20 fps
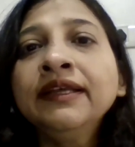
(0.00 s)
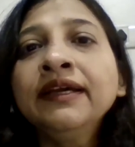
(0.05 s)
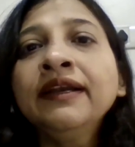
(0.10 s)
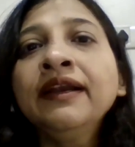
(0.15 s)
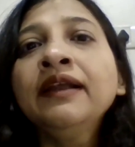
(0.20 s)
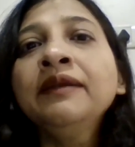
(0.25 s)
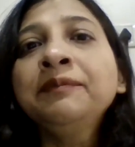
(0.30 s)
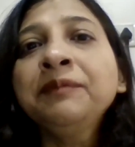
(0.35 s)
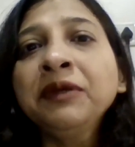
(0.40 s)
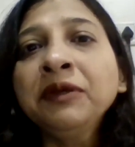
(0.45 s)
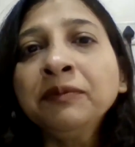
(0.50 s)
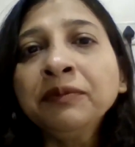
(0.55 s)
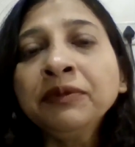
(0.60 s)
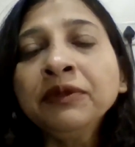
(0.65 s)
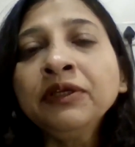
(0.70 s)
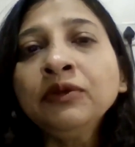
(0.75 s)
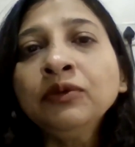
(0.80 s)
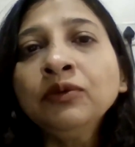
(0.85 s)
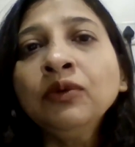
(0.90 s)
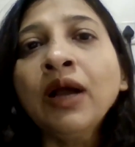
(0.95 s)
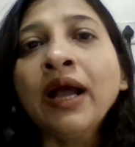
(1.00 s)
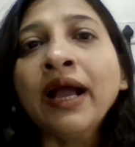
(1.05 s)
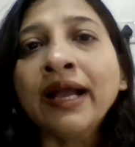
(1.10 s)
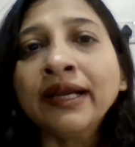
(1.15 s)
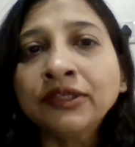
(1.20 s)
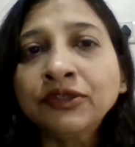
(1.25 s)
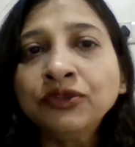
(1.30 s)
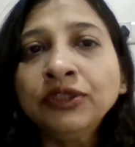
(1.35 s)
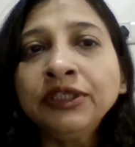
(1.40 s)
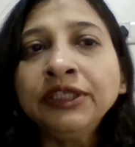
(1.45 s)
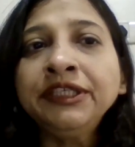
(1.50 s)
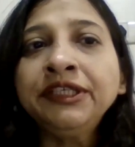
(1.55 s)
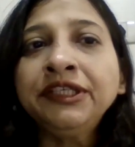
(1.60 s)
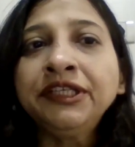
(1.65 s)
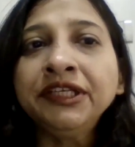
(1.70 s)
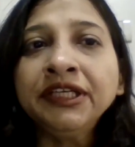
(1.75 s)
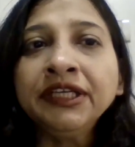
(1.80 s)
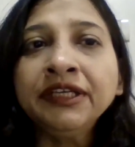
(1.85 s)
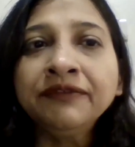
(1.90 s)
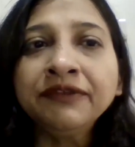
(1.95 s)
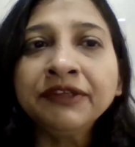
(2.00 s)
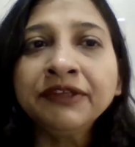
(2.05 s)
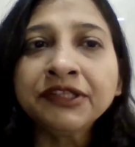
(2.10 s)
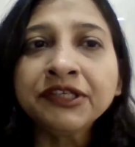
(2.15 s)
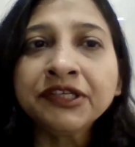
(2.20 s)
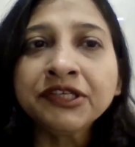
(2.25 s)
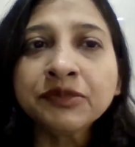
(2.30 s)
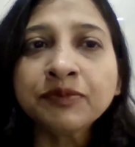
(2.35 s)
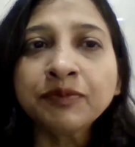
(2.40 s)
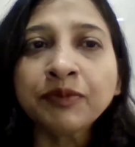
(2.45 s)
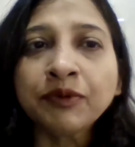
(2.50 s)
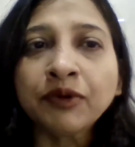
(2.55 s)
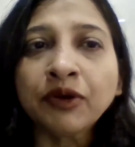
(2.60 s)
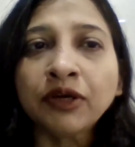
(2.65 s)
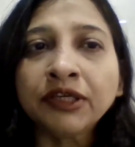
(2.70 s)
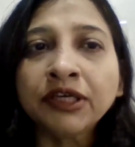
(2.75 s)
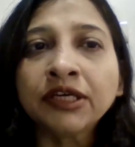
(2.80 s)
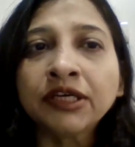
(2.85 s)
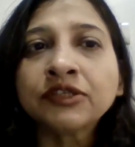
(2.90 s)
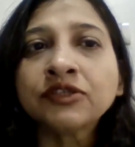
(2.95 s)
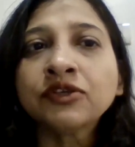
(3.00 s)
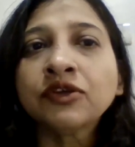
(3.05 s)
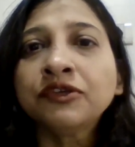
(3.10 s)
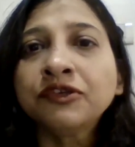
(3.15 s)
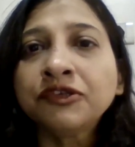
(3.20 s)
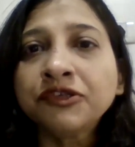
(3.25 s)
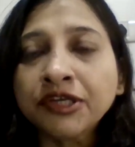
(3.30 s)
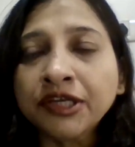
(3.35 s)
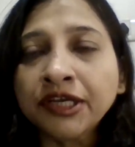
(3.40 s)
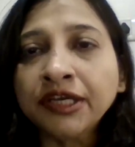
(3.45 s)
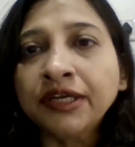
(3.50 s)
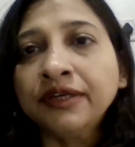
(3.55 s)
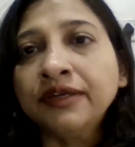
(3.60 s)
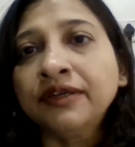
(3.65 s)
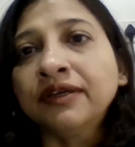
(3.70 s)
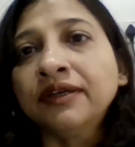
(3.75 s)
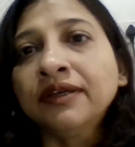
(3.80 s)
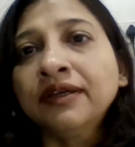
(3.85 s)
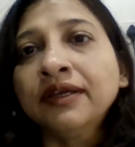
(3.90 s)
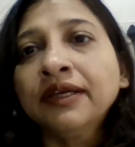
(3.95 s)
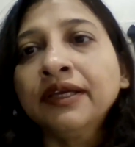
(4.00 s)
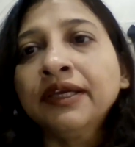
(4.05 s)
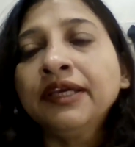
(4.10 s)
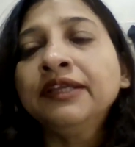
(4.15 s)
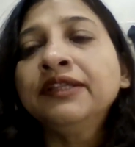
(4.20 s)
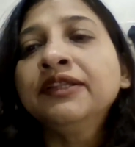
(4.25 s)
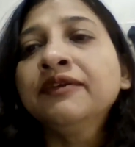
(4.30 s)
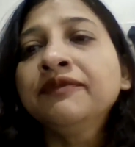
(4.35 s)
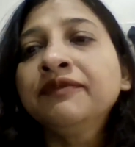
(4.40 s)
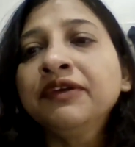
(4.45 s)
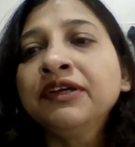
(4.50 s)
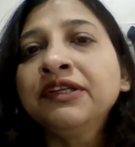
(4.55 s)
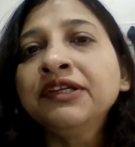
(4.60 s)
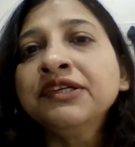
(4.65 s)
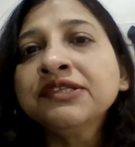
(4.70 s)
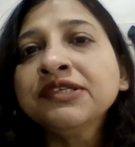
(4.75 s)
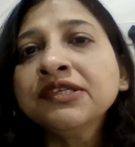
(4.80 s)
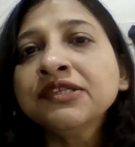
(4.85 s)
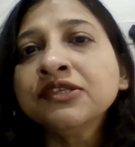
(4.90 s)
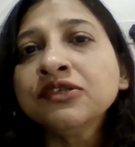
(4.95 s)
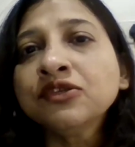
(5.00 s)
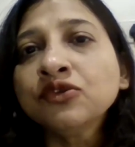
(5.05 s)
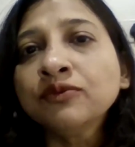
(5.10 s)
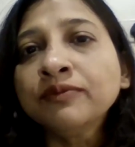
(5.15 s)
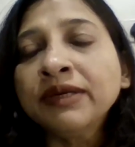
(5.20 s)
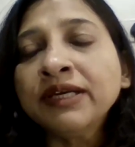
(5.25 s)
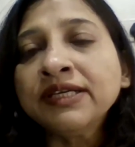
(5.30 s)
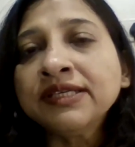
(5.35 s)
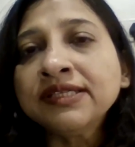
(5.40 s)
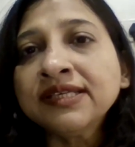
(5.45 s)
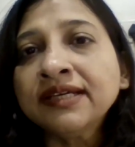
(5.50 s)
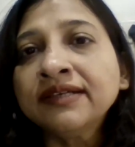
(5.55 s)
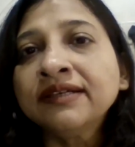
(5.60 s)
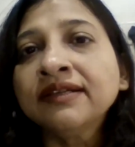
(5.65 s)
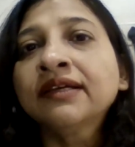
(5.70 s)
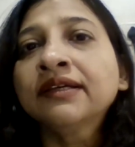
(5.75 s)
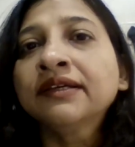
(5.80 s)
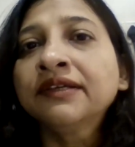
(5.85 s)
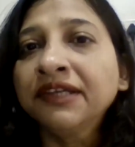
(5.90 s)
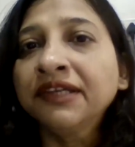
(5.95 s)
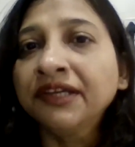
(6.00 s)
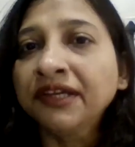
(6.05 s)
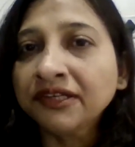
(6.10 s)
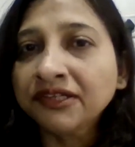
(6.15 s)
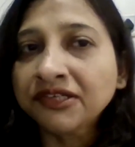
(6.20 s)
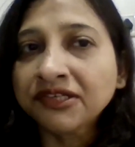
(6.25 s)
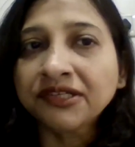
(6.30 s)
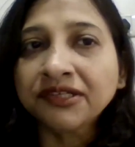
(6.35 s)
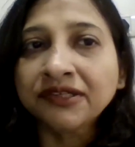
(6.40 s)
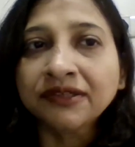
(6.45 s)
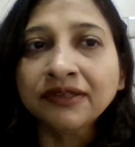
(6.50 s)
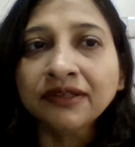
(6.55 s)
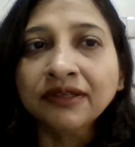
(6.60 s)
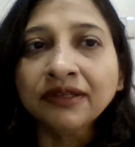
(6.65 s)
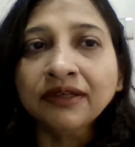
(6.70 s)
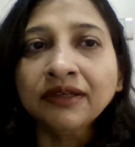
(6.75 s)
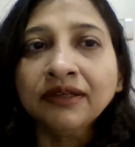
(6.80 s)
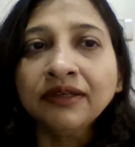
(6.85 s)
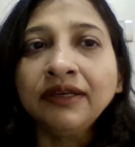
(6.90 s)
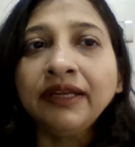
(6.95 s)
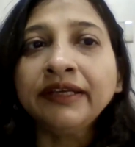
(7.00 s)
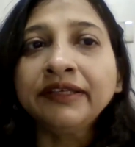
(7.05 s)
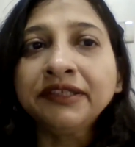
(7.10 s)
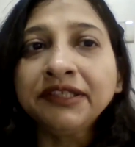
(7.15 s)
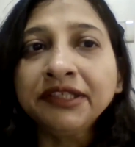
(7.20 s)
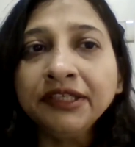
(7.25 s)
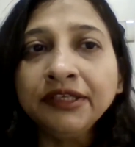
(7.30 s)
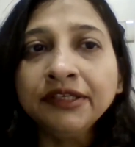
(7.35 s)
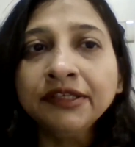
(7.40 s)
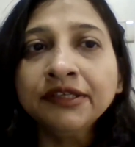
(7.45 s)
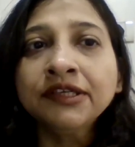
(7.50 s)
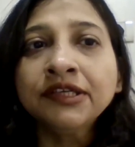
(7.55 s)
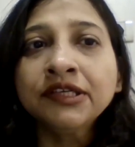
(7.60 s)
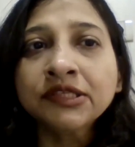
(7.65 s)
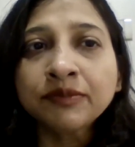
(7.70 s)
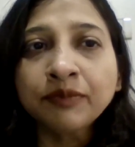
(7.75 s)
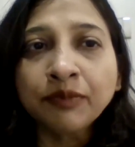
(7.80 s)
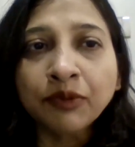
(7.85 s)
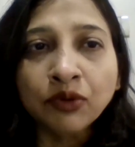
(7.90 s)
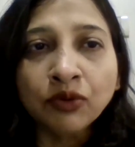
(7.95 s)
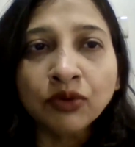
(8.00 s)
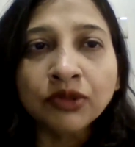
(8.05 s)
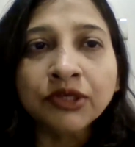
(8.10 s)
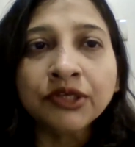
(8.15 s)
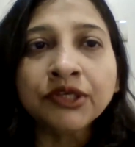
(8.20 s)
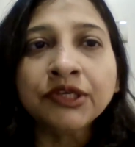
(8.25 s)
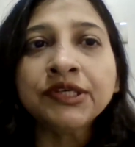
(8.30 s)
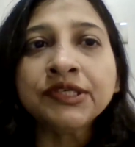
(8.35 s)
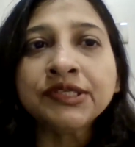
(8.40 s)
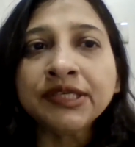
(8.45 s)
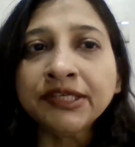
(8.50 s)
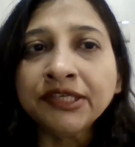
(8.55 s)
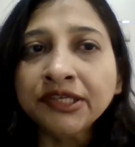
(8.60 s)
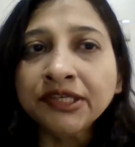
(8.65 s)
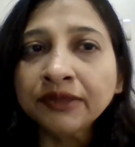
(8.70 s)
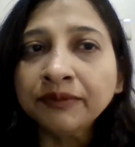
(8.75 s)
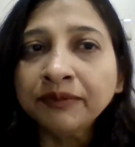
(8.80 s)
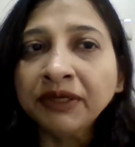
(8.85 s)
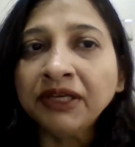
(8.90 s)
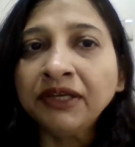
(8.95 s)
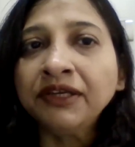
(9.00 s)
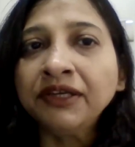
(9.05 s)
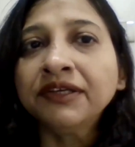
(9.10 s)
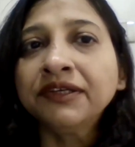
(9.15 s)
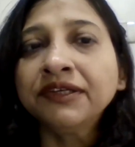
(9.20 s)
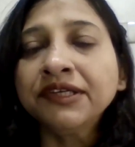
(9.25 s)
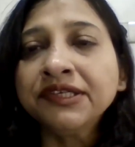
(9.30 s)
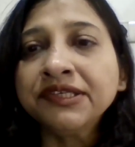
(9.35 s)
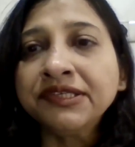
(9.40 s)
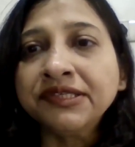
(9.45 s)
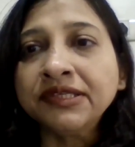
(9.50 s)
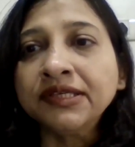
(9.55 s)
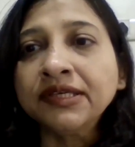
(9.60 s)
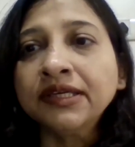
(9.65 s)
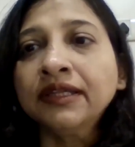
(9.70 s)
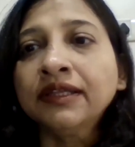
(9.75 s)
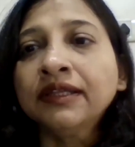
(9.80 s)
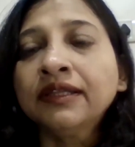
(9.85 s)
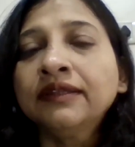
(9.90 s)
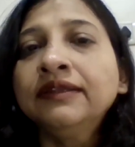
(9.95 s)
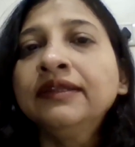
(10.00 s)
Then there are people who actually deal with these products or trade in the various instruments that are created, like dealers, brokers, intermediaries.